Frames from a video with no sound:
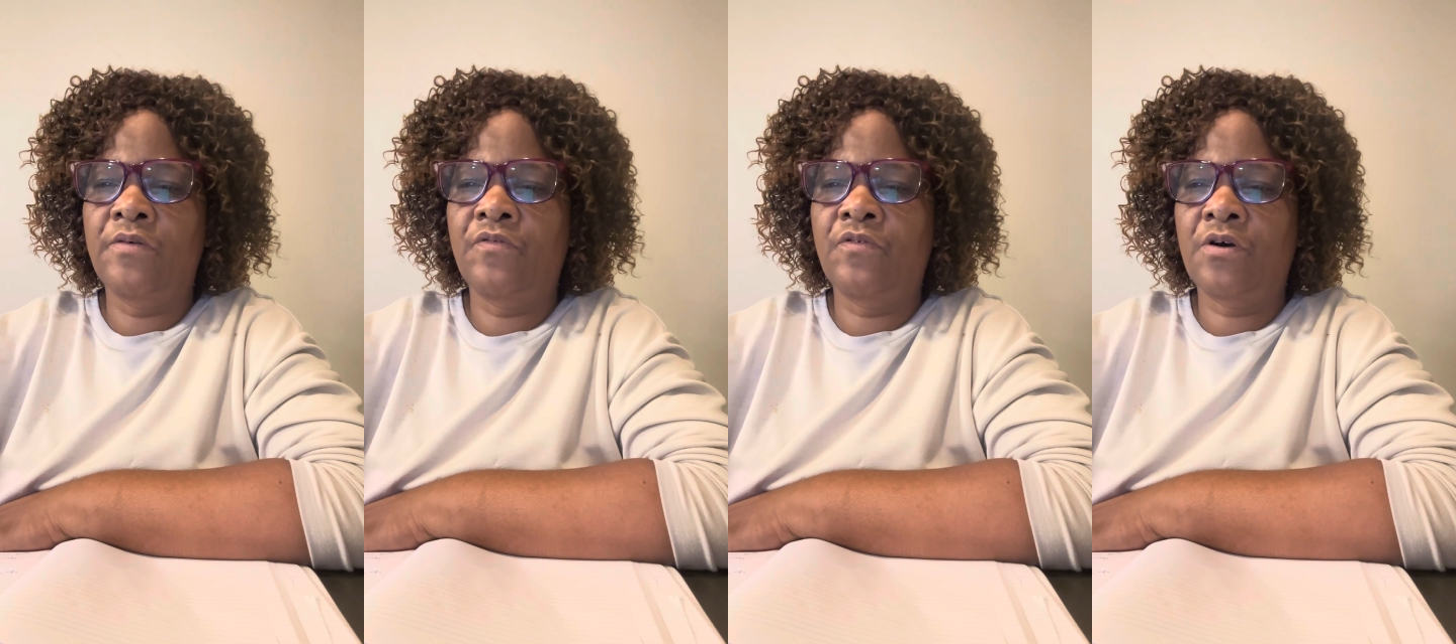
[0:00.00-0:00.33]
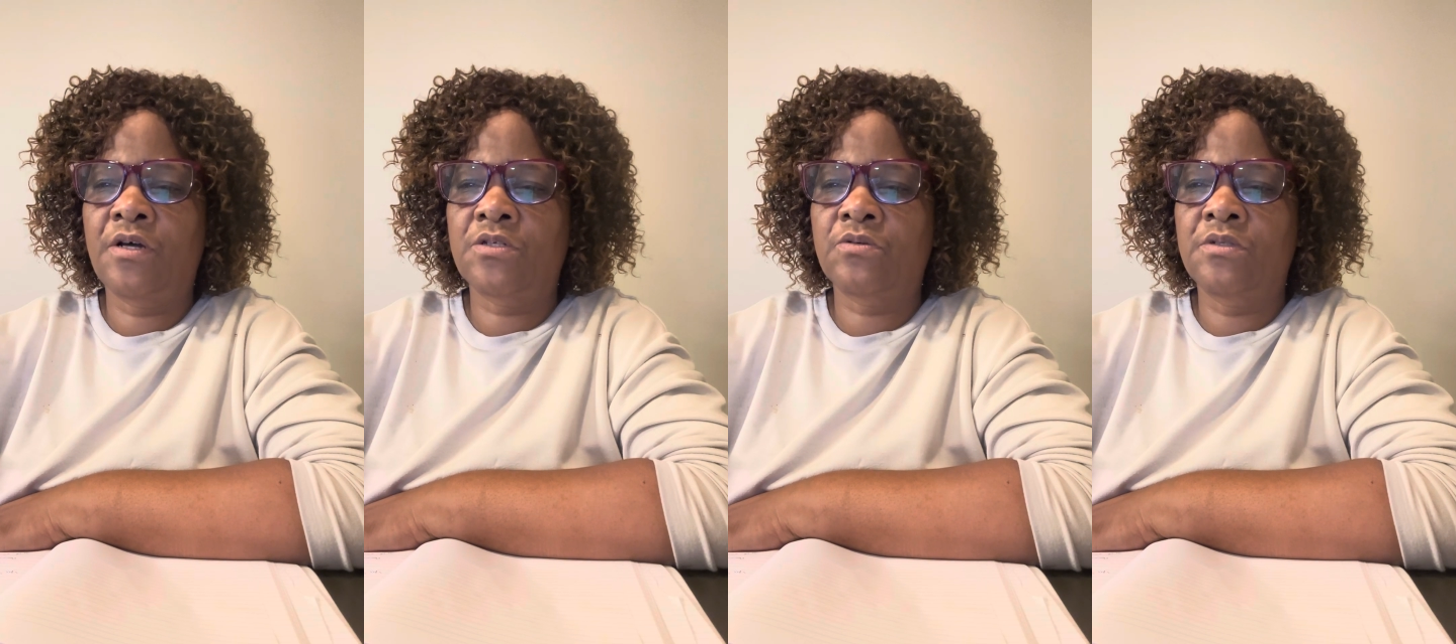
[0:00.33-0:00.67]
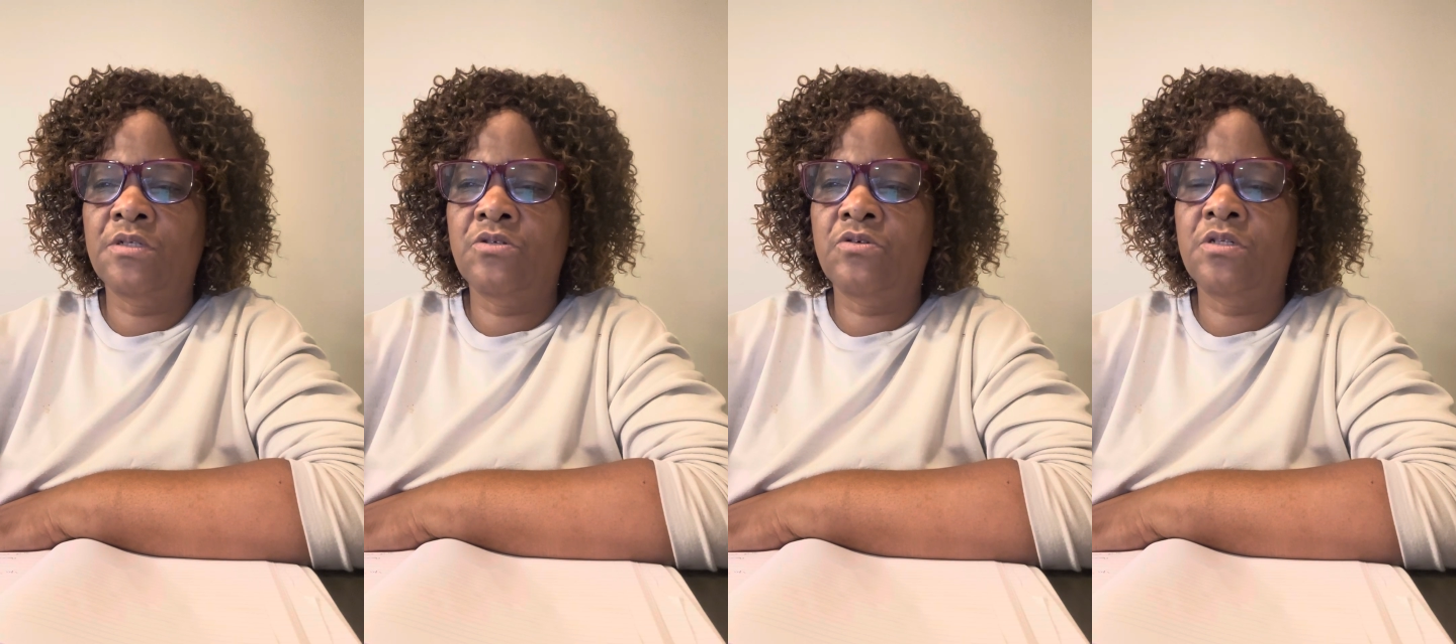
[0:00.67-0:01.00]
focus on
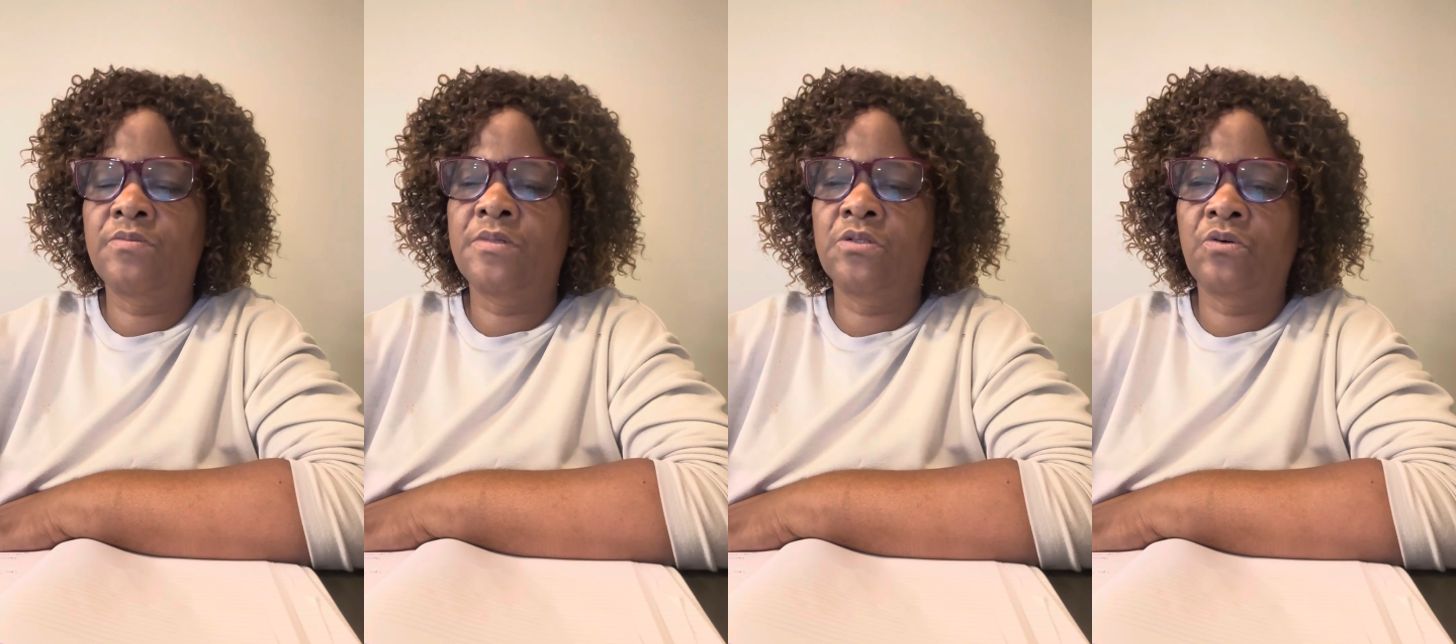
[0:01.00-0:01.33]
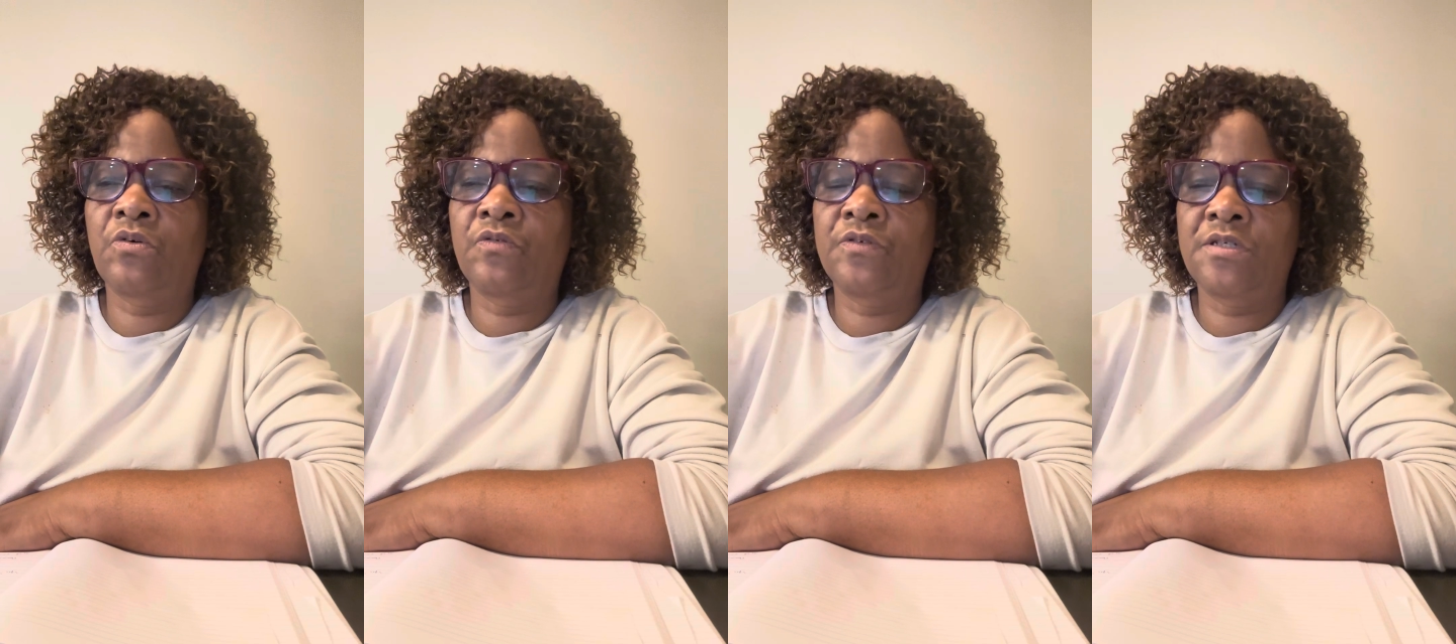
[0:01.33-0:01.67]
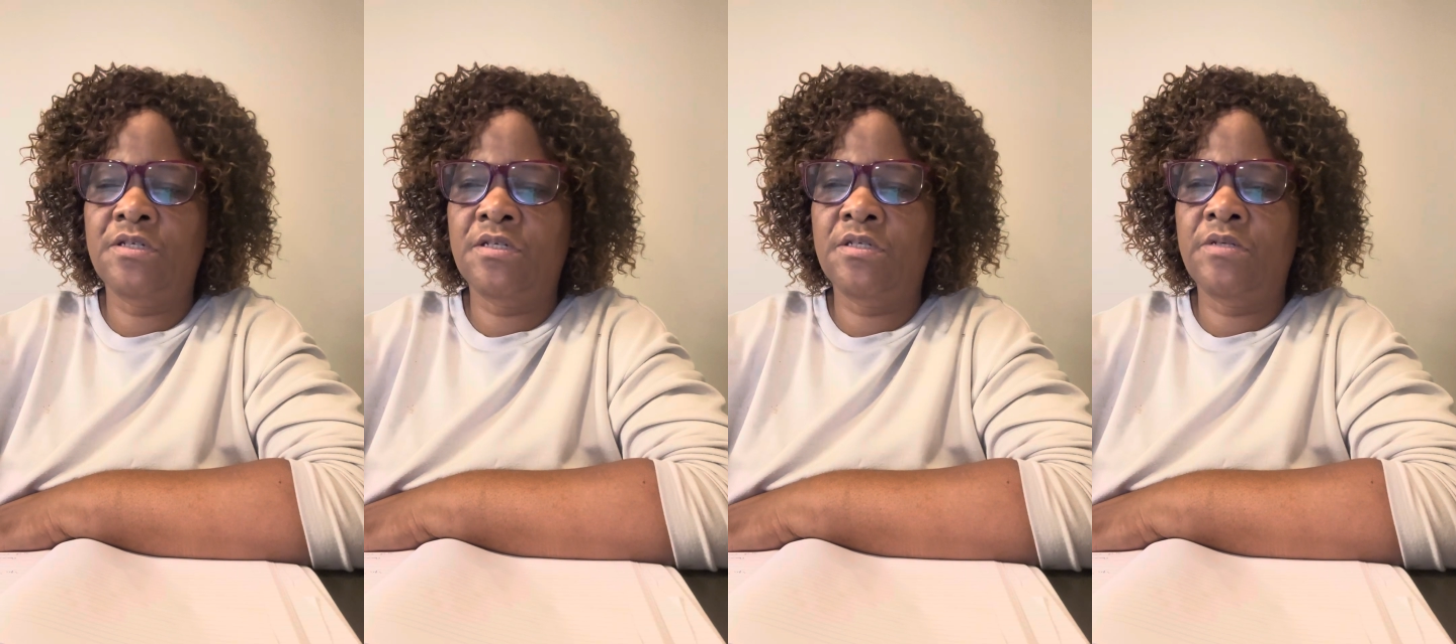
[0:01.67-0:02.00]
the treatment of
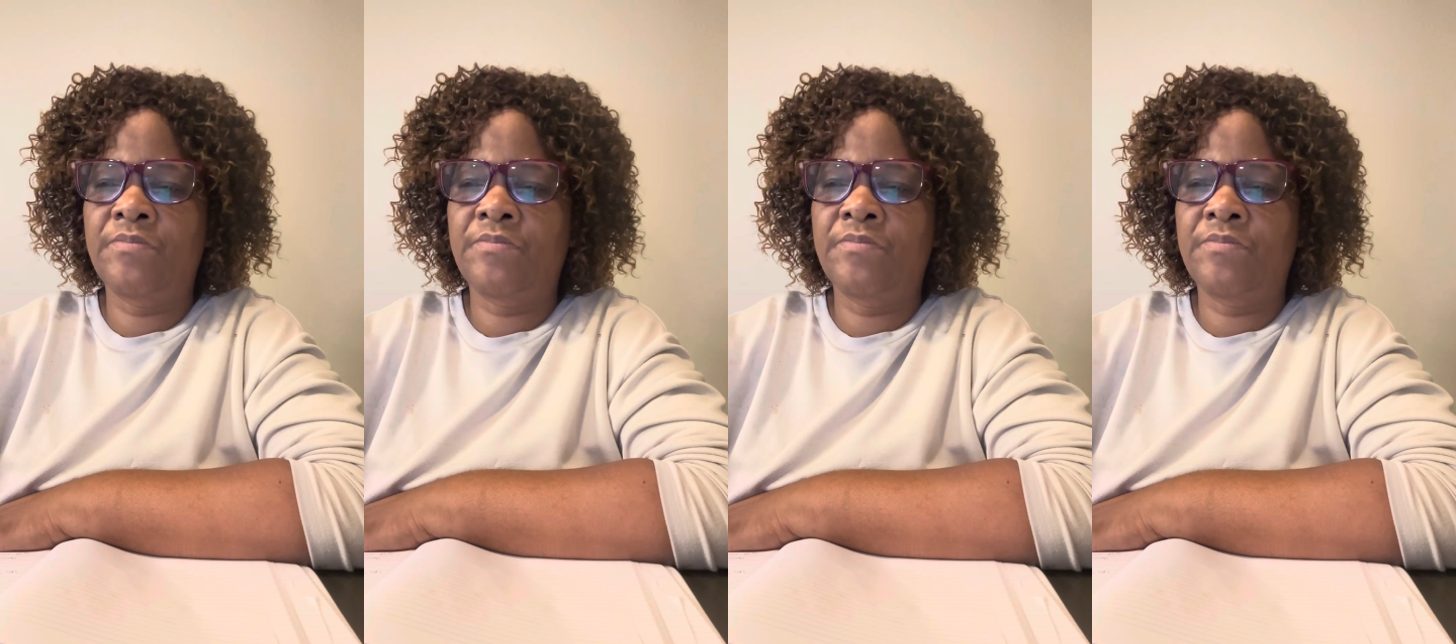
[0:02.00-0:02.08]
disease,